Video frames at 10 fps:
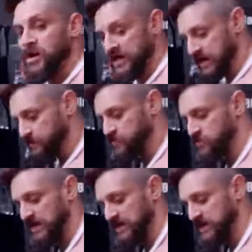hips
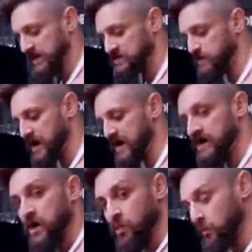slightly kicked back.
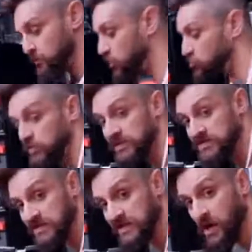What we're not doing is leaning